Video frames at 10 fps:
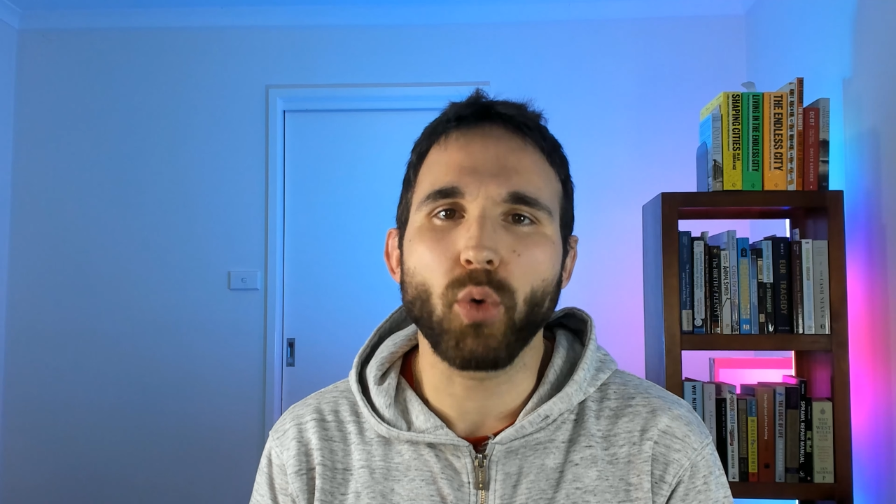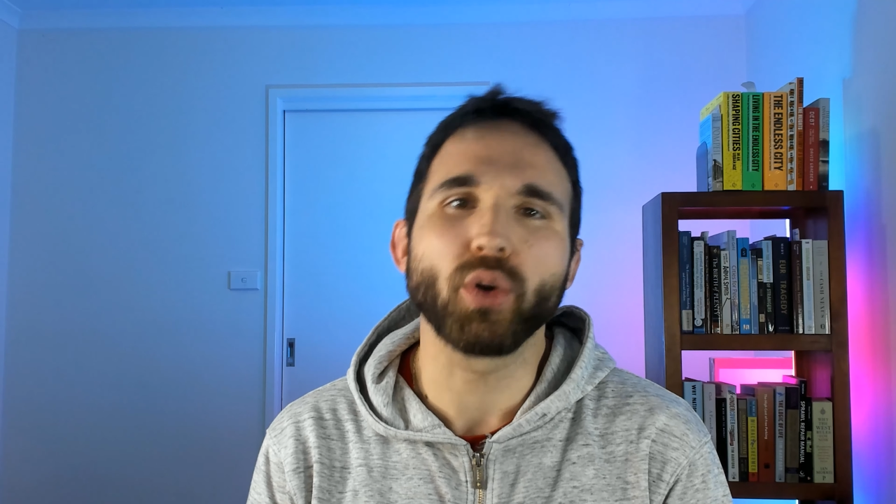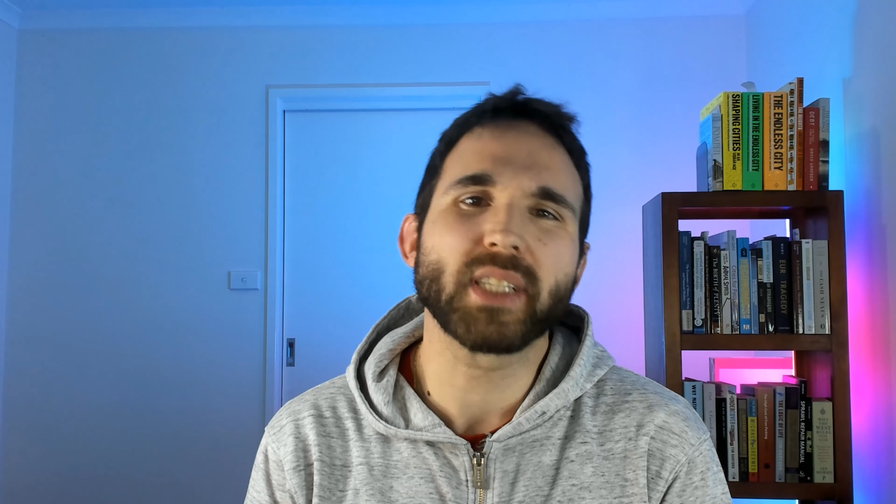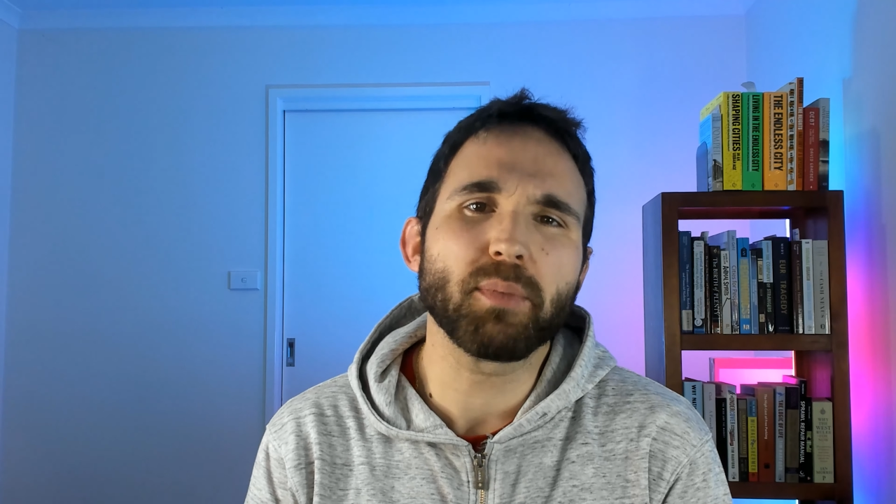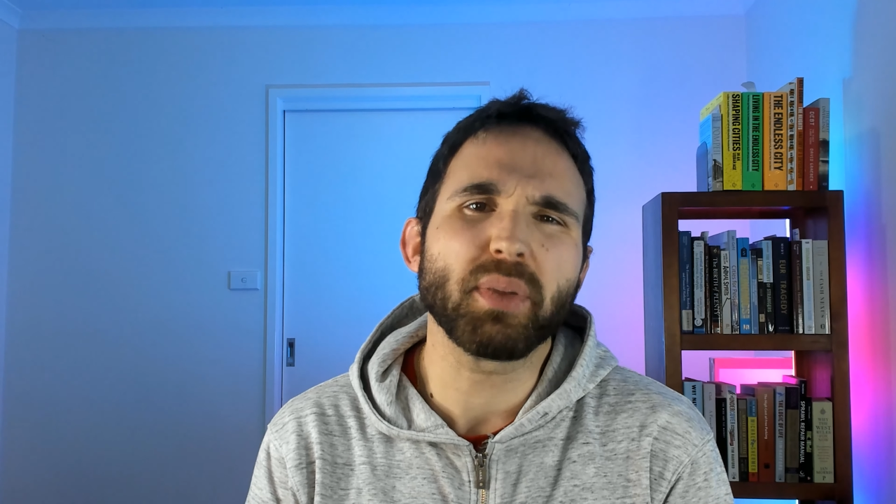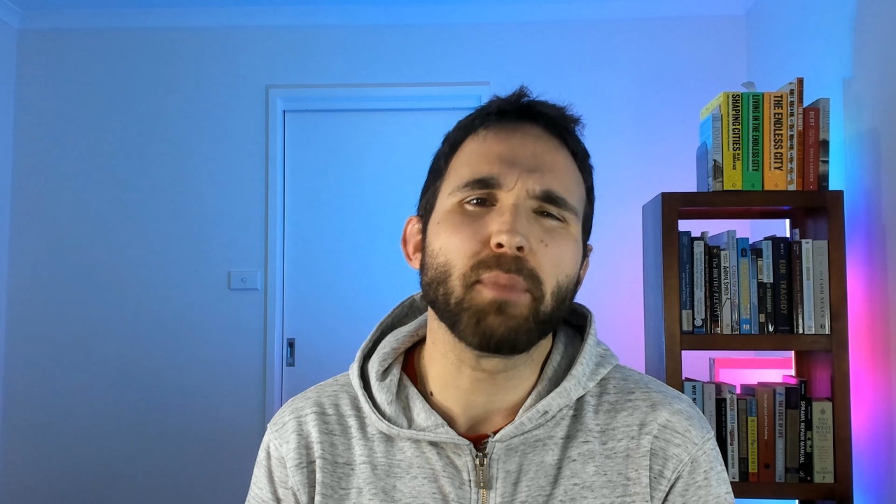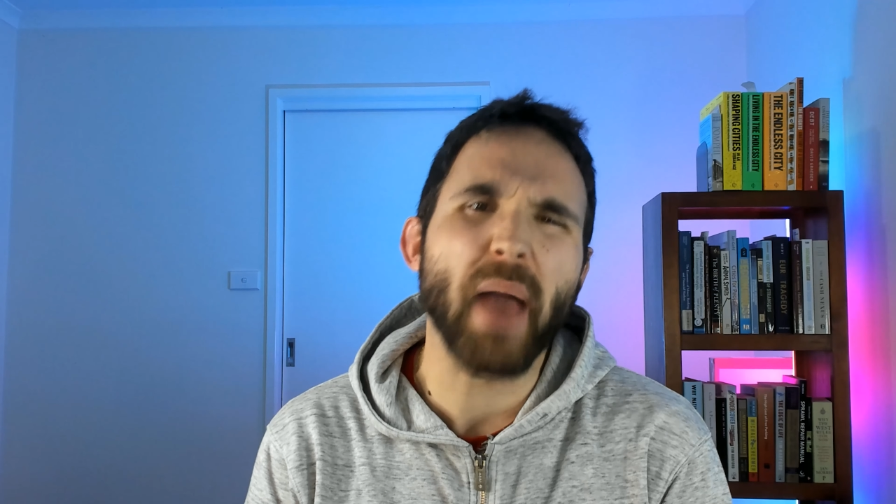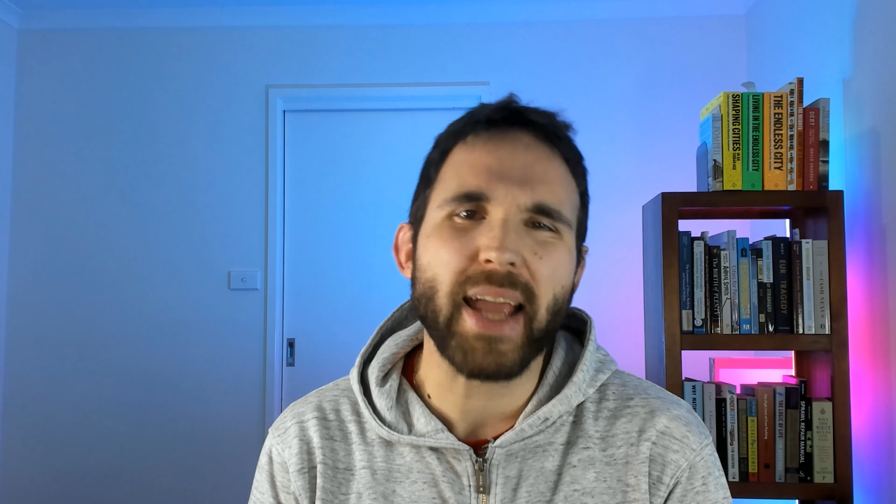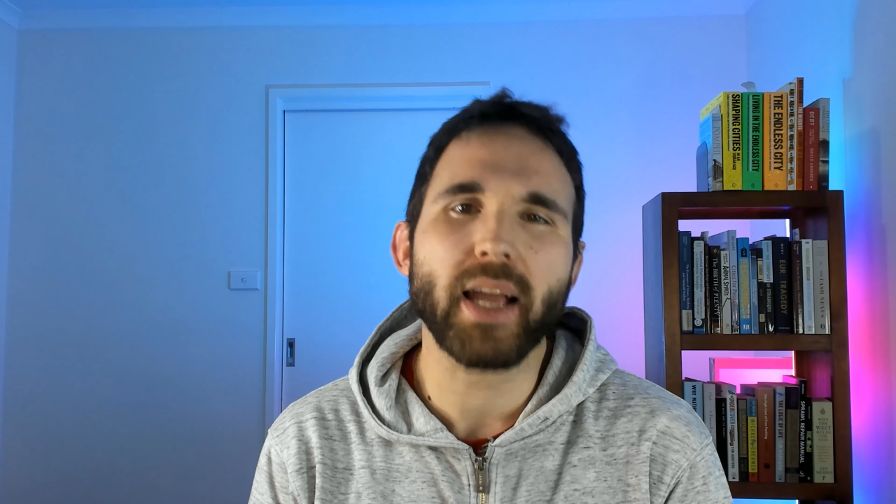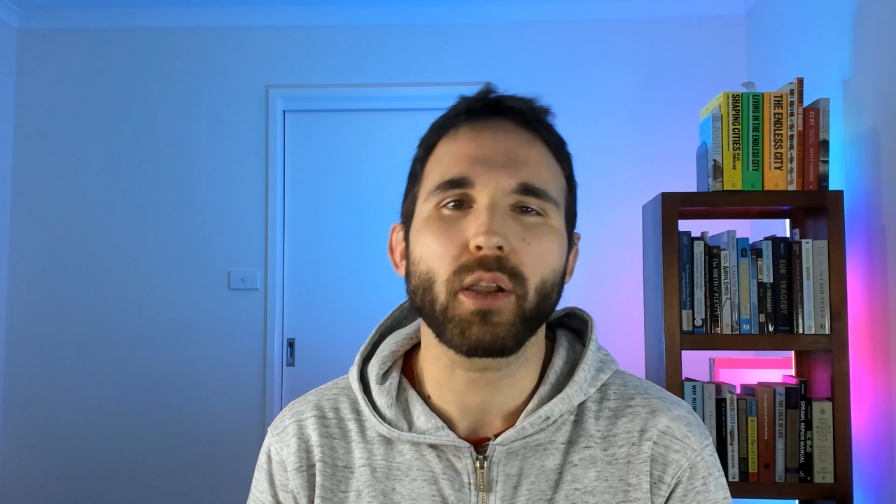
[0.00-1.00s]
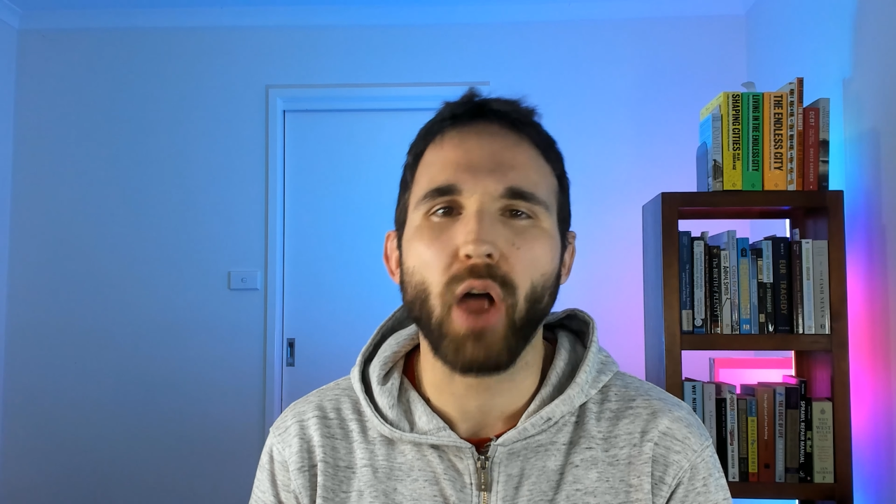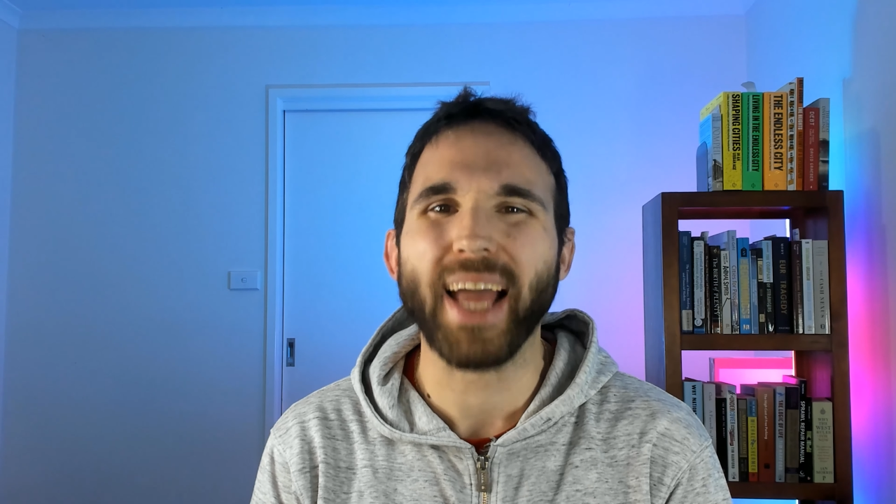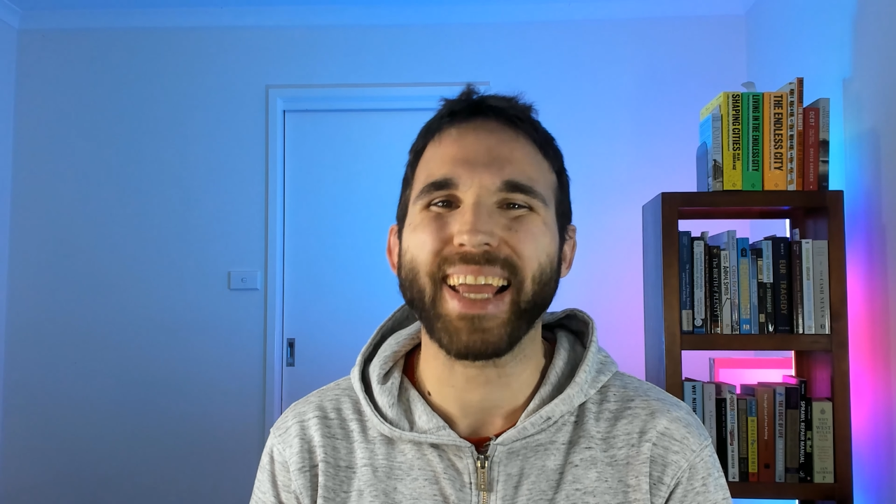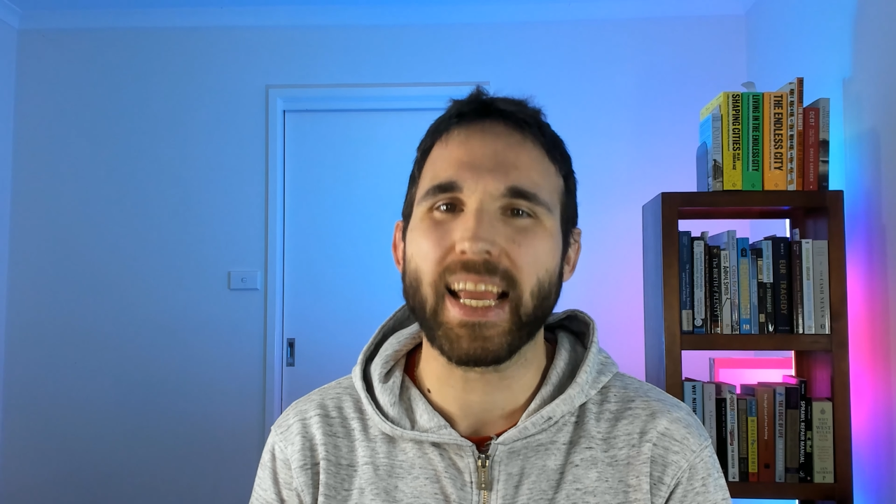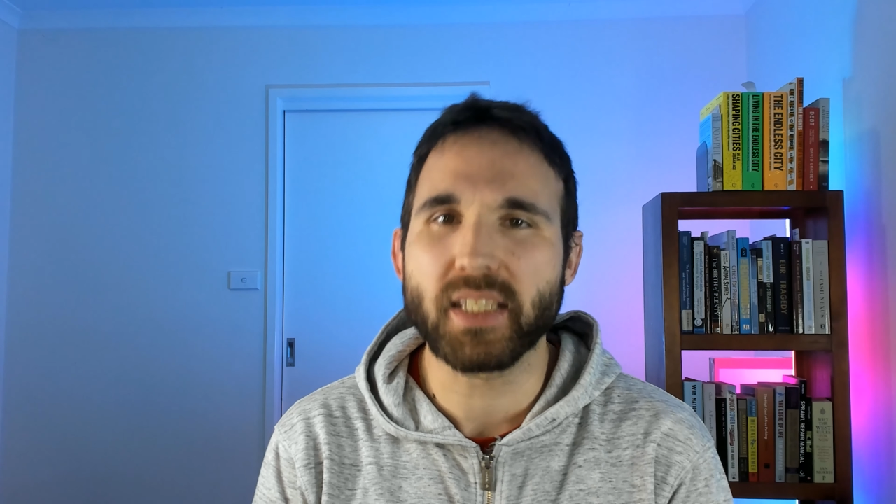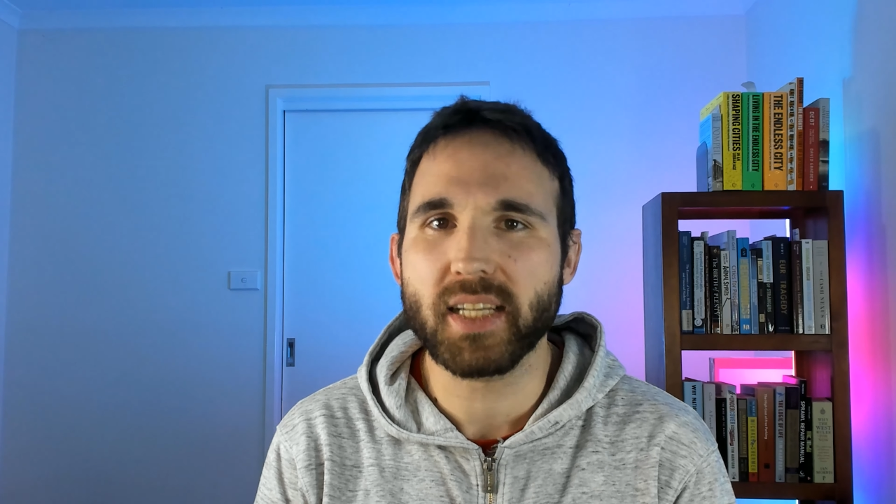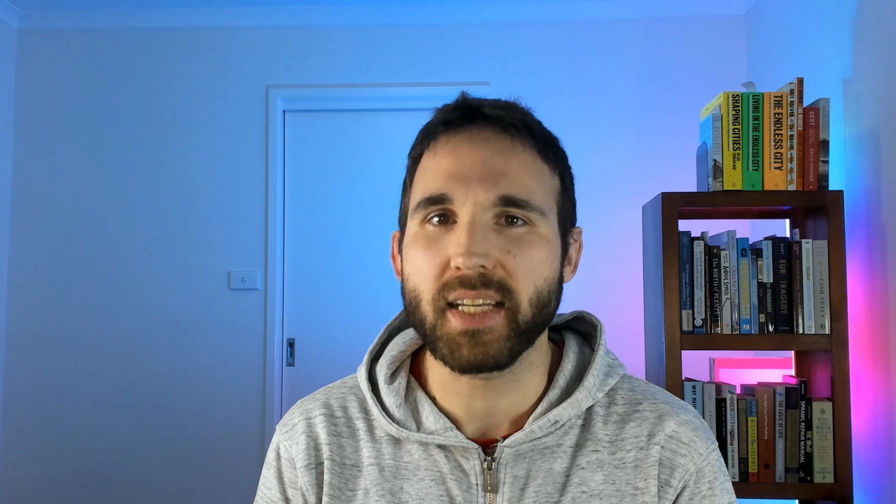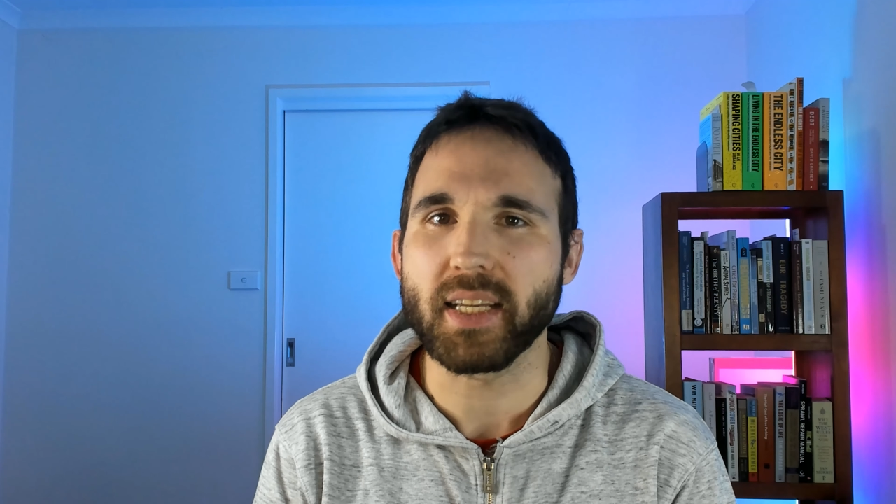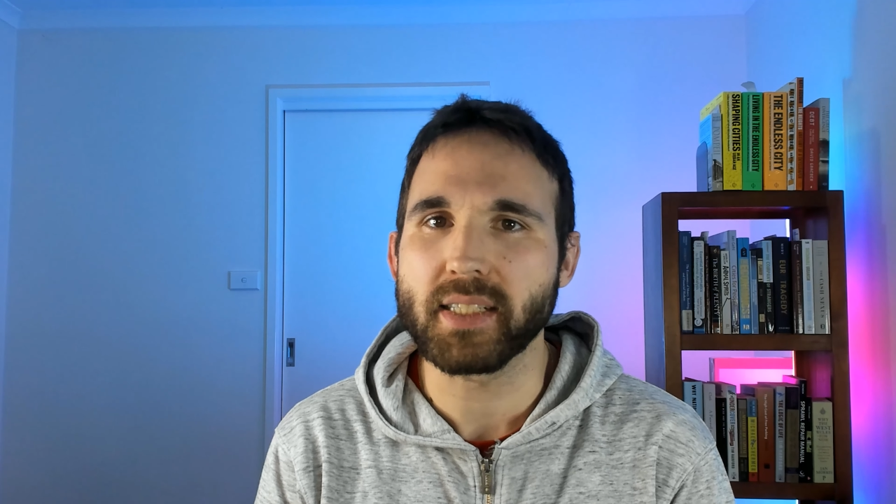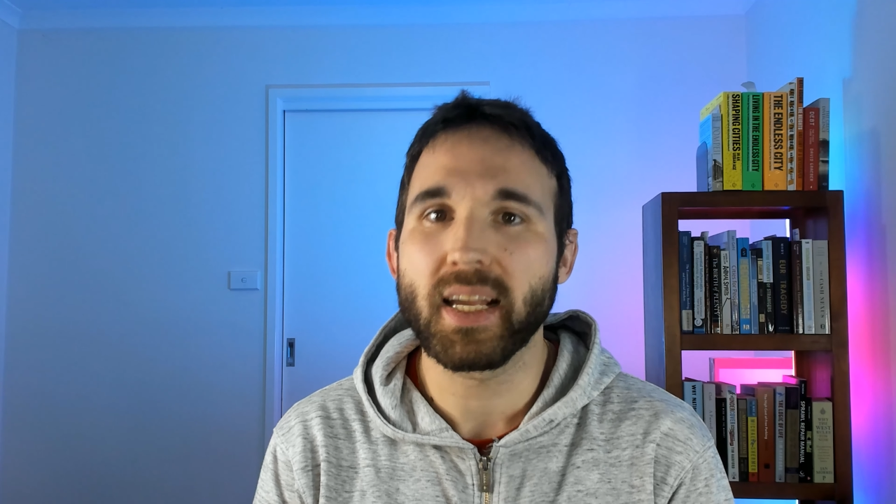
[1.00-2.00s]
or simply bank-like
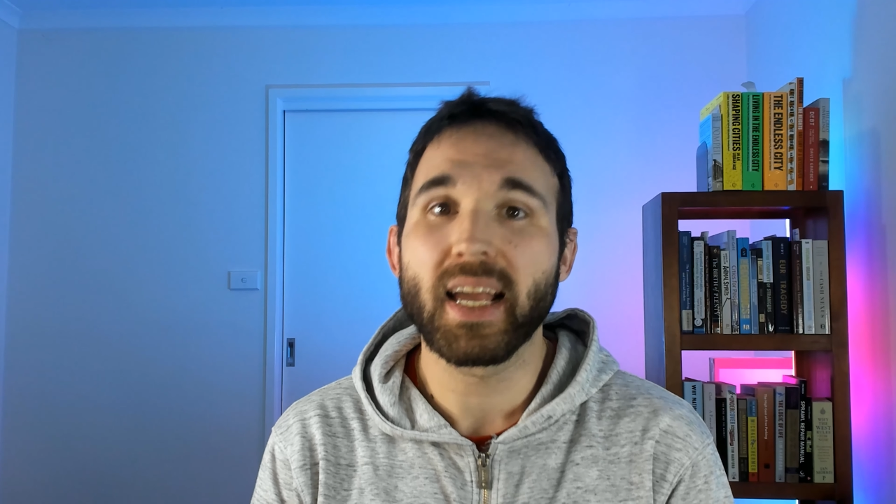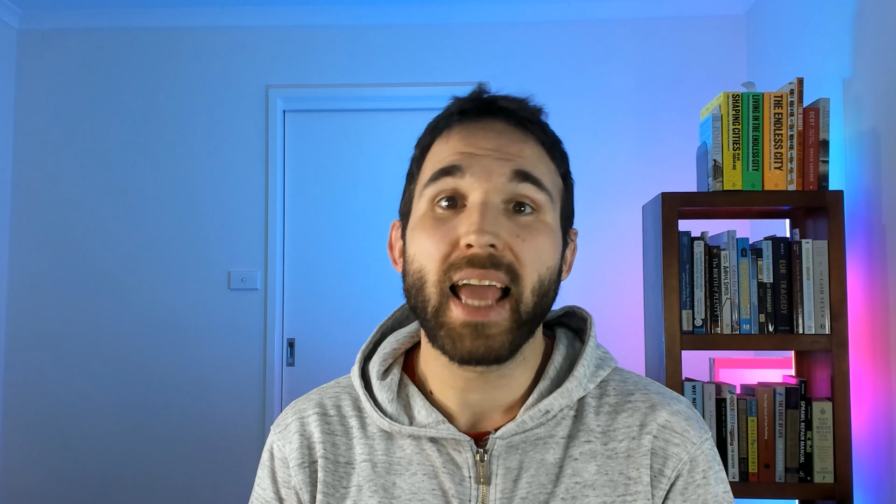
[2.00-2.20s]
entities,